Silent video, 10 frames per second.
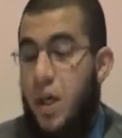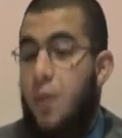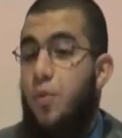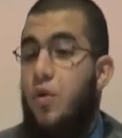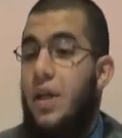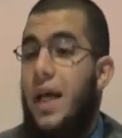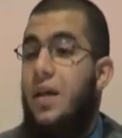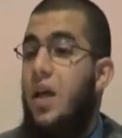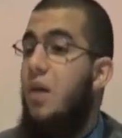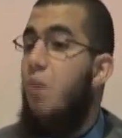People
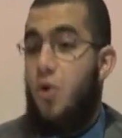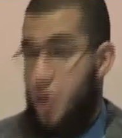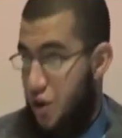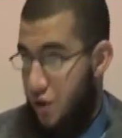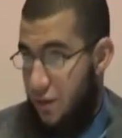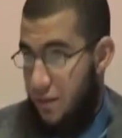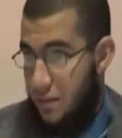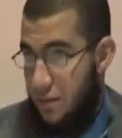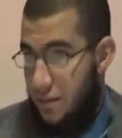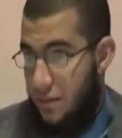get emotional.
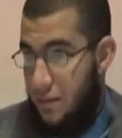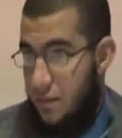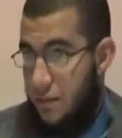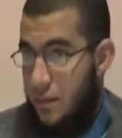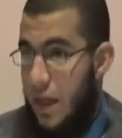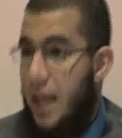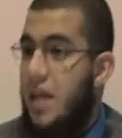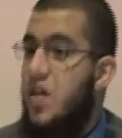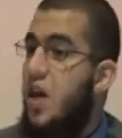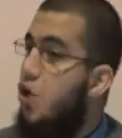
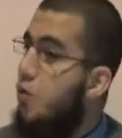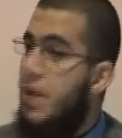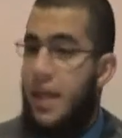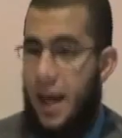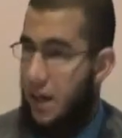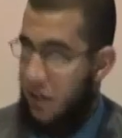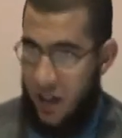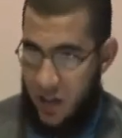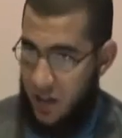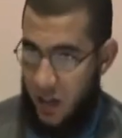It is a human
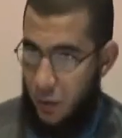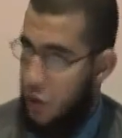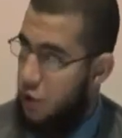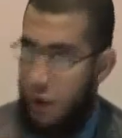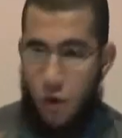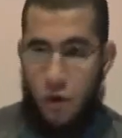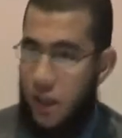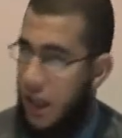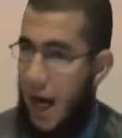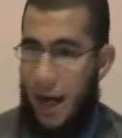characteristic which we
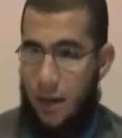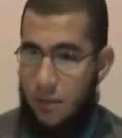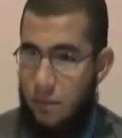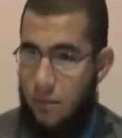don't deny.